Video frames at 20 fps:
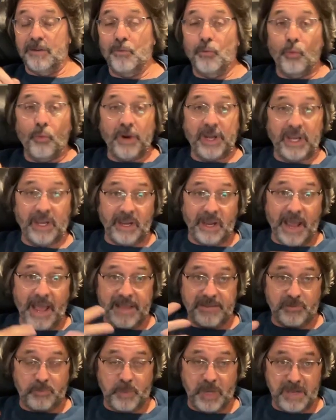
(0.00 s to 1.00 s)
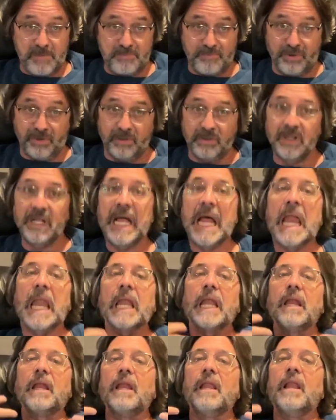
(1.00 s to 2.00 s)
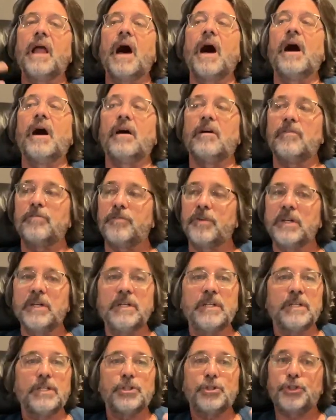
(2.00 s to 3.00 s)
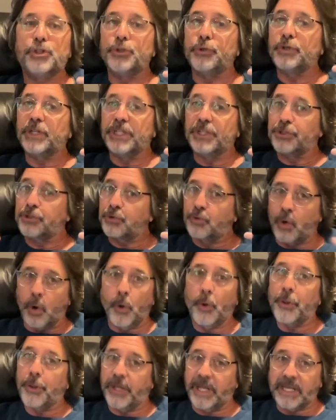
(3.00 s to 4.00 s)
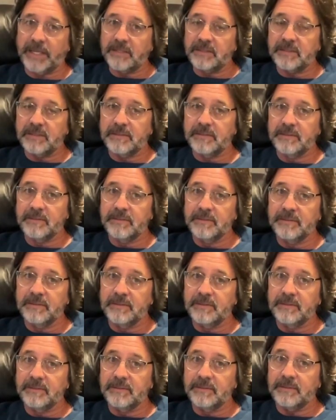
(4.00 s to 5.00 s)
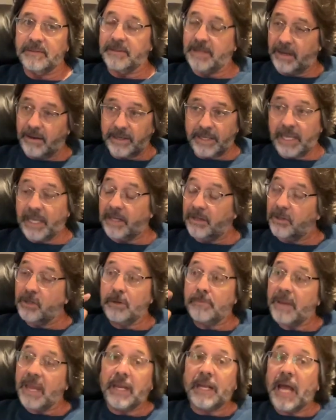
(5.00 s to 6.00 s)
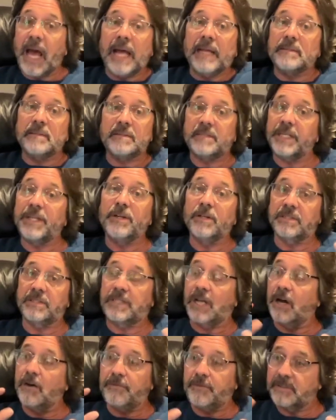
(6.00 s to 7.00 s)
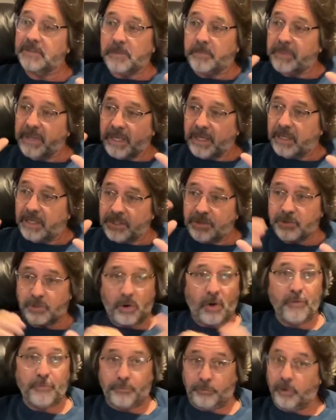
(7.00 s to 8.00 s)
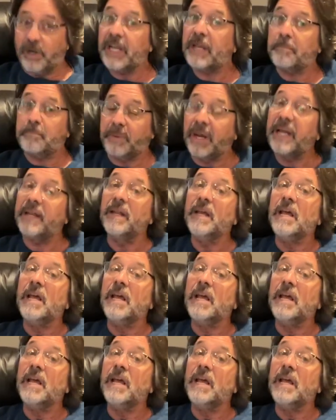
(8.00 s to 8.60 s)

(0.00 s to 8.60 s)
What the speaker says: we as people love to control things. Now, again, you may not see yourself as a big control freak, but